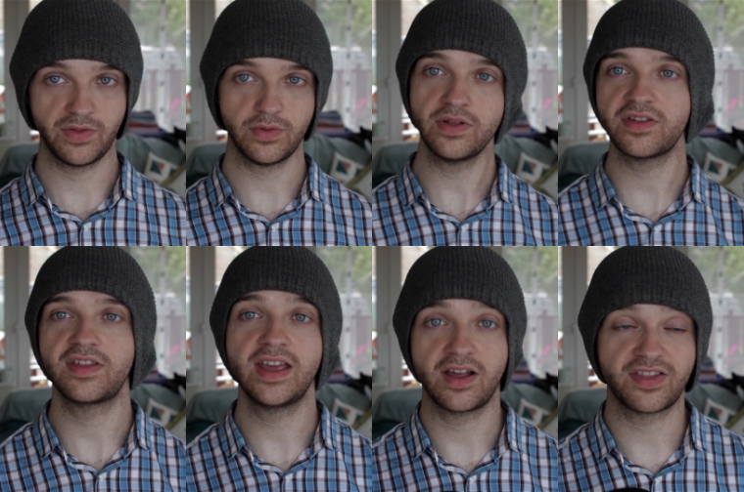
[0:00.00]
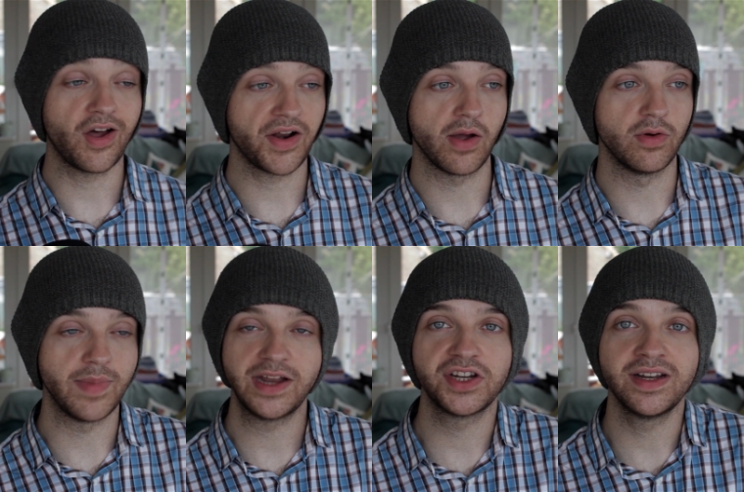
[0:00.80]
So another thing I thought I would
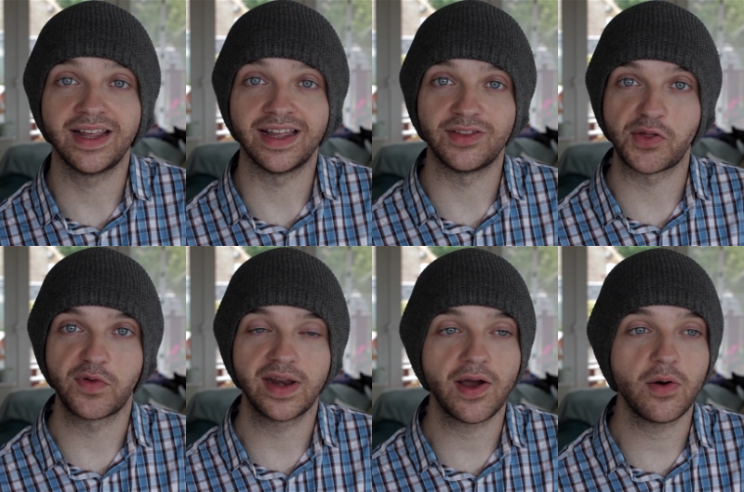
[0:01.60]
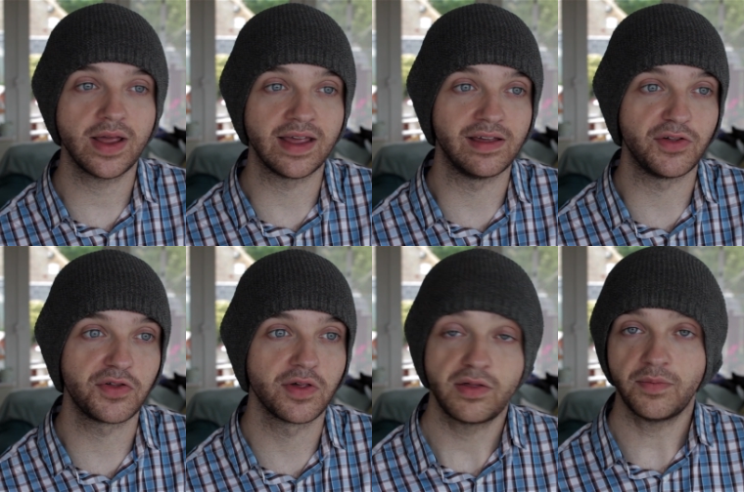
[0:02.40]
mention in this video
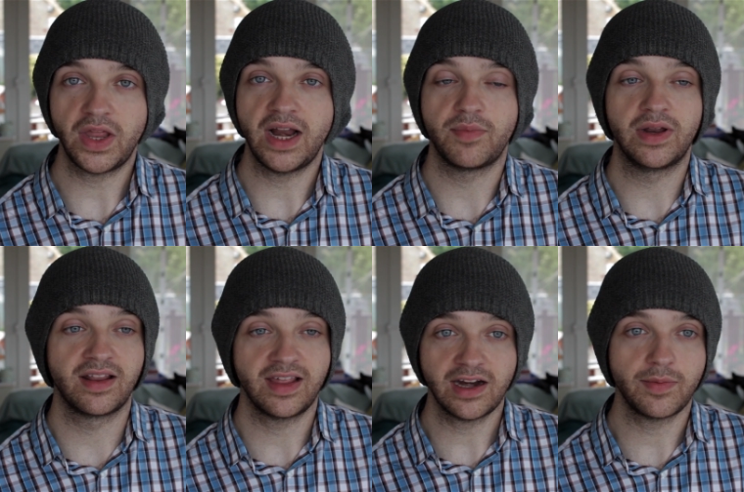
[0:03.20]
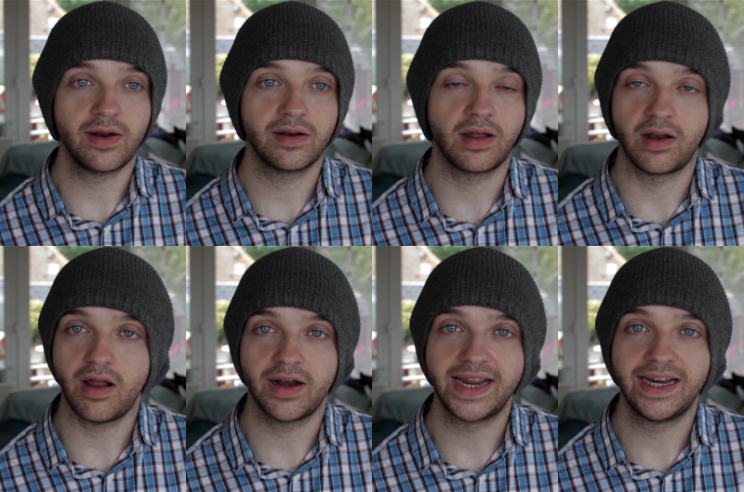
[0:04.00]
is something I've been thinking about a
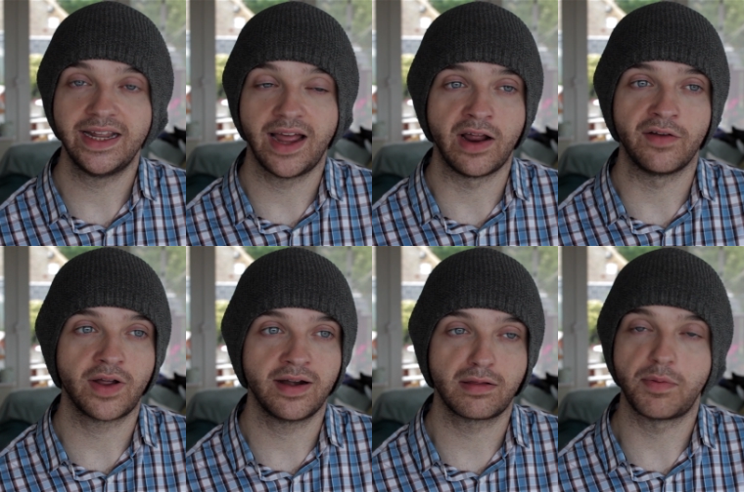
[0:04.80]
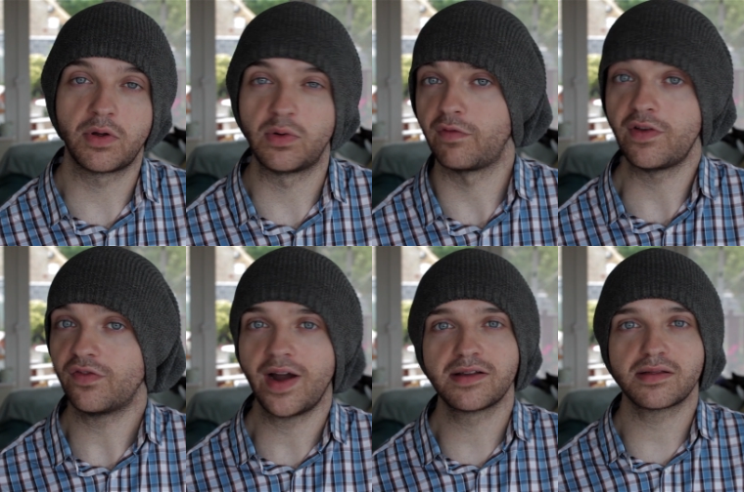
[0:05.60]
lot lately, and I've kind of spoken to a few
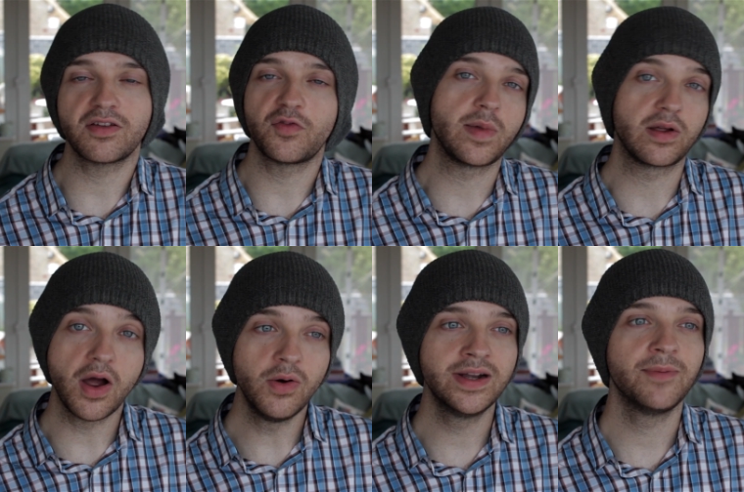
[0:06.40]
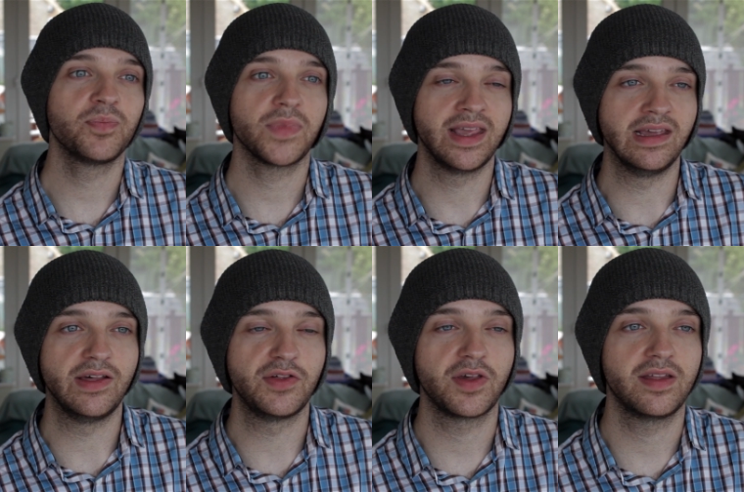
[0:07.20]
friends and stuff about going,
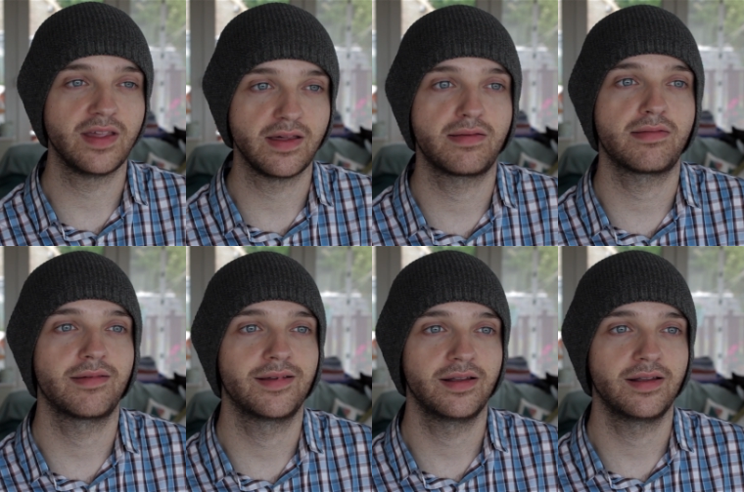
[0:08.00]
is this